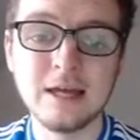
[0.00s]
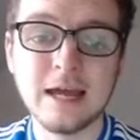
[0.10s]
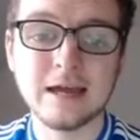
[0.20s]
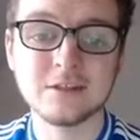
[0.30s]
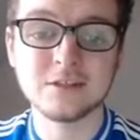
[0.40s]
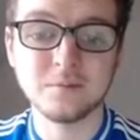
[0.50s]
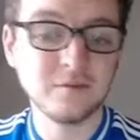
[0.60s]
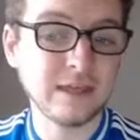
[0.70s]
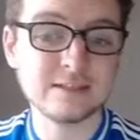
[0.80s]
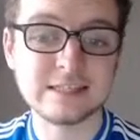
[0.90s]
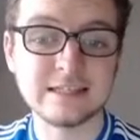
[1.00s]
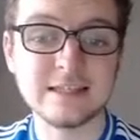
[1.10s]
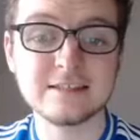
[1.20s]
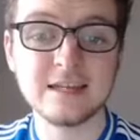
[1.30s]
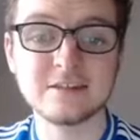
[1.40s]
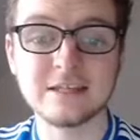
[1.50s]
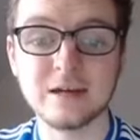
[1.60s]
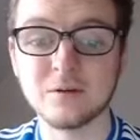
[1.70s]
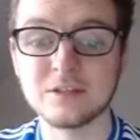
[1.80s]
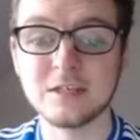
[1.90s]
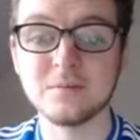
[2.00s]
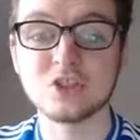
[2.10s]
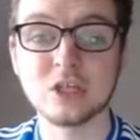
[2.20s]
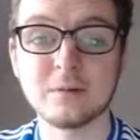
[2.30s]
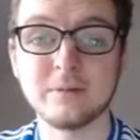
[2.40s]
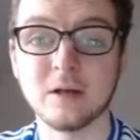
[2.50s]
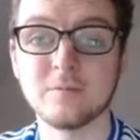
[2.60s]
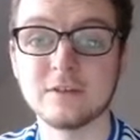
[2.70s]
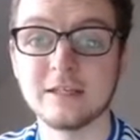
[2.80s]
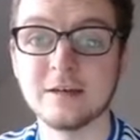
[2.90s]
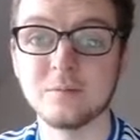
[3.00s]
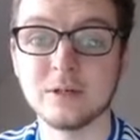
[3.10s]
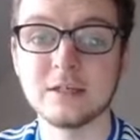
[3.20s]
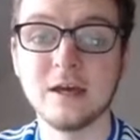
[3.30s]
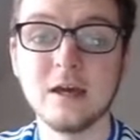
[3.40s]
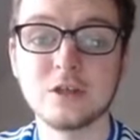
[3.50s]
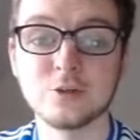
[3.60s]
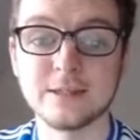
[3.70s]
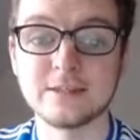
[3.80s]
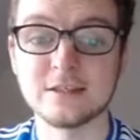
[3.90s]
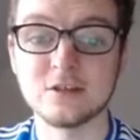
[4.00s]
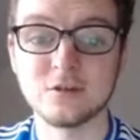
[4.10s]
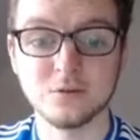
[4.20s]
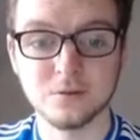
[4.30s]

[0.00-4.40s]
and with that said, let's get into how my team is shaping up for Game Week 22.